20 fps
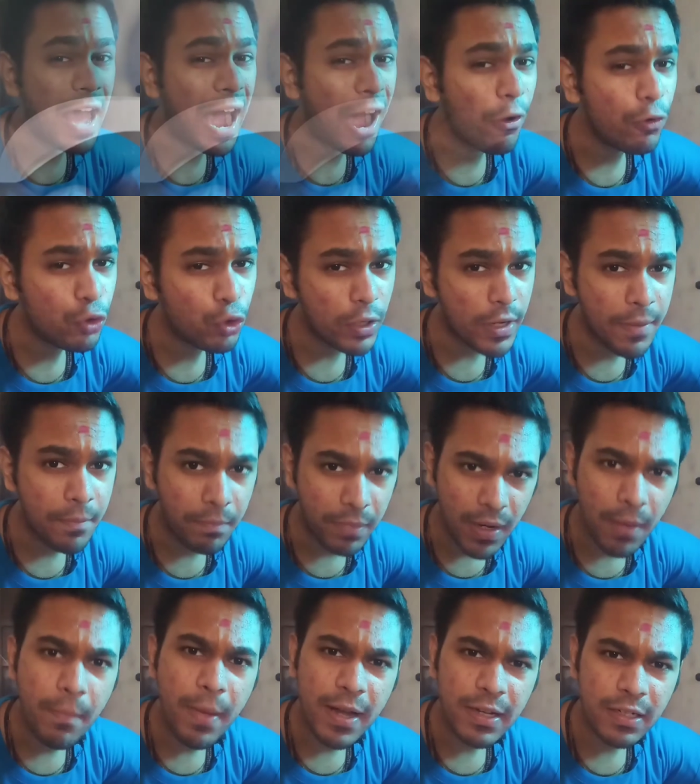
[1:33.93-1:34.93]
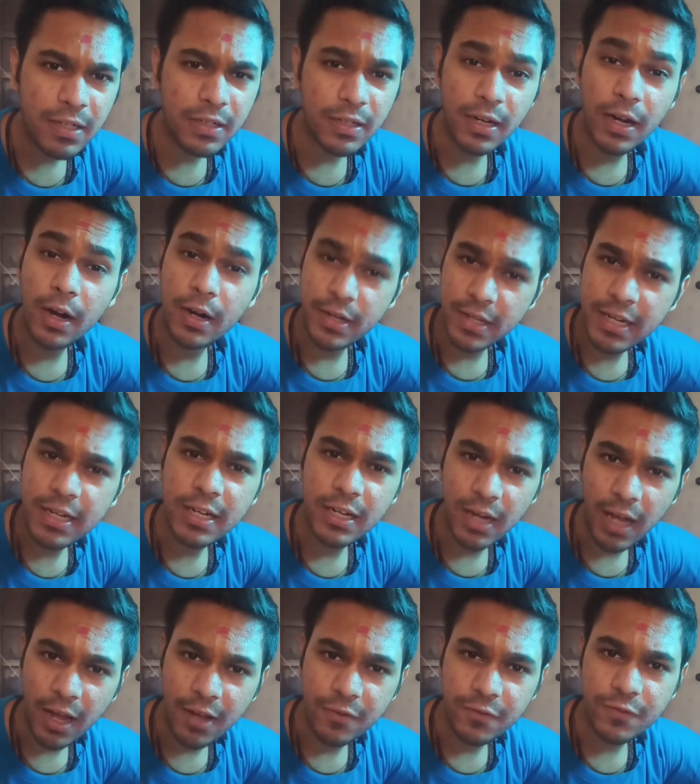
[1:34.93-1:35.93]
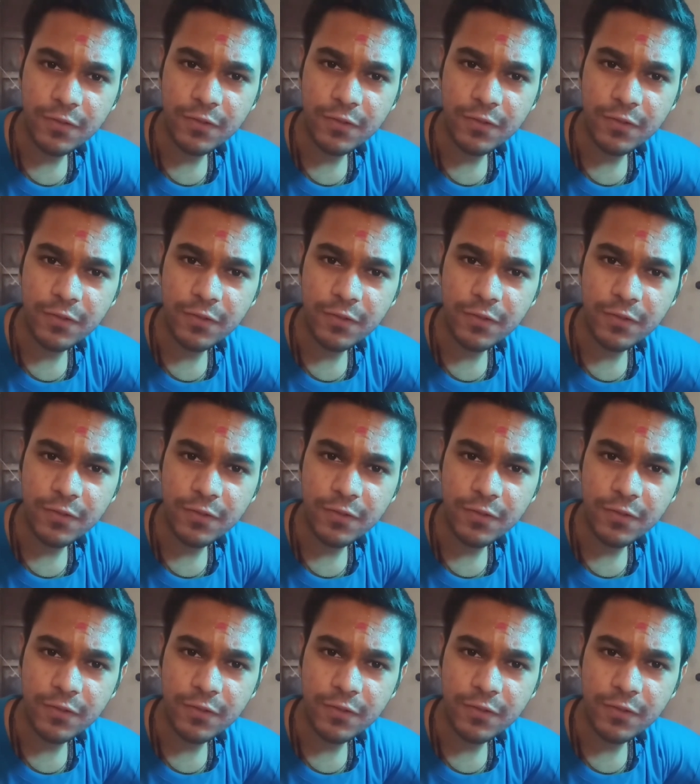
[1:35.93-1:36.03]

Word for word: how to implement it in our daily life.